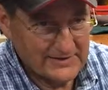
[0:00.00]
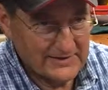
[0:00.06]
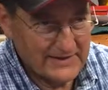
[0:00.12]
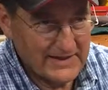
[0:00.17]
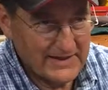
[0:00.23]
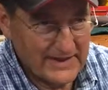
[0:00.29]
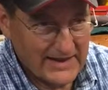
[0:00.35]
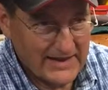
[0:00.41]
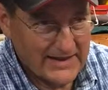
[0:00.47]

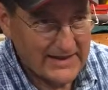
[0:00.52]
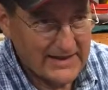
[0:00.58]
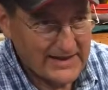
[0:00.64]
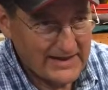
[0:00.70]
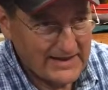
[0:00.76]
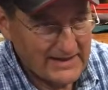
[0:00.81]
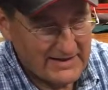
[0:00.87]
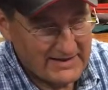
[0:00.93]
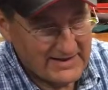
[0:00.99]
Then
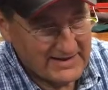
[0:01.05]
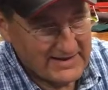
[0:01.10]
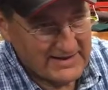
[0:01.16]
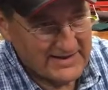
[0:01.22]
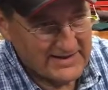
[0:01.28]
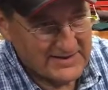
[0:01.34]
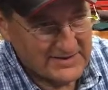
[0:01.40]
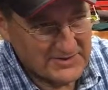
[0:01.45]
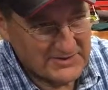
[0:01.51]

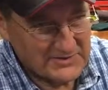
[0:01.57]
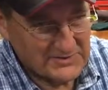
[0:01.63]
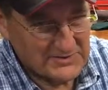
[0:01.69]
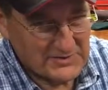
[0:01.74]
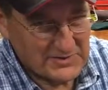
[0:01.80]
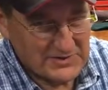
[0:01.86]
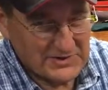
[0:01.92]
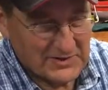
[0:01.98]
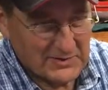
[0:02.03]
you
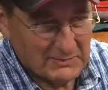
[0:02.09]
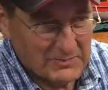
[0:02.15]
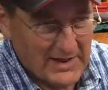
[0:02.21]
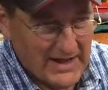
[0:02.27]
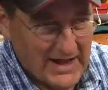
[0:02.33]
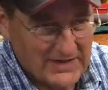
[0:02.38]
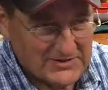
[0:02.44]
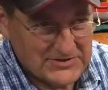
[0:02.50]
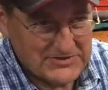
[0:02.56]
do a little
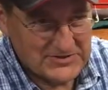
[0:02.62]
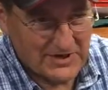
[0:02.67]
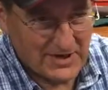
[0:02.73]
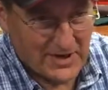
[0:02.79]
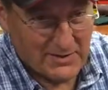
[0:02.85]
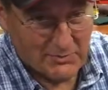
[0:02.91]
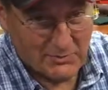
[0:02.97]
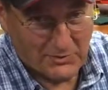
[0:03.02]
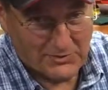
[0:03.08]
patch
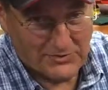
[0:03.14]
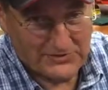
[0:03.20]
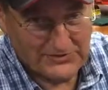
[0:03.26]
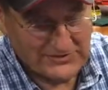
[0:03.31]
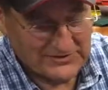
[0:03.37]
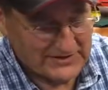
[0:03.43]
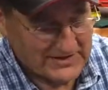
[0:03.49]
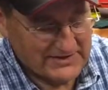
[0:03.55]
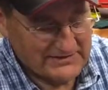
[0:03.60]
job or
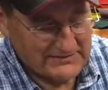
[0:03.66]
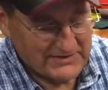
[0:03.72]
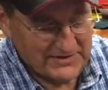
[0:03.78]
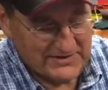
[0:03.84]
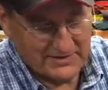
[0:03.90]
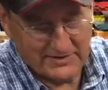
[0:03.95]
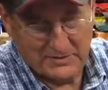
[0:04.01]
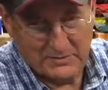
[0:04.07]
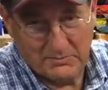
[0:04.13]
just leave
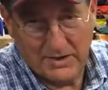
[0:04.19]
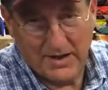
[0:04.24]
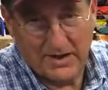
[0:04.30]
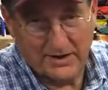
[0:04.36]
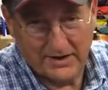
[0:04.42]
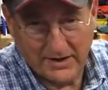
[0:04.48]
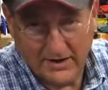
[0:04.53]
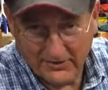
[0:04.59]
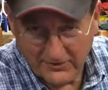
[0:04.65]
it. You
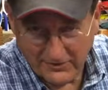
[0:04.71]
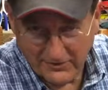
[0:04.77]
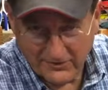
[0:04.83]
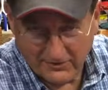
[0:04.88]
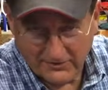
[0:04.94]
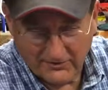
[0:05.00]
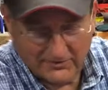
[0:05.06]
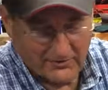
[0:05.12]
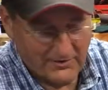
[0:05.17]
mount another
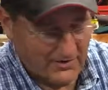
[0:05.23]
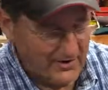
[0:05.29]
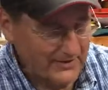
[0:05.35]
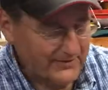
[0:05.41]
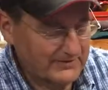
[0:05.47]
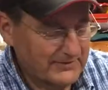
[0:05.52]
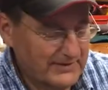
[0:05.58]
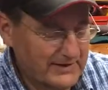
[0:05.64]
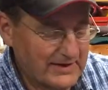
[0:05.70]
curtain rod.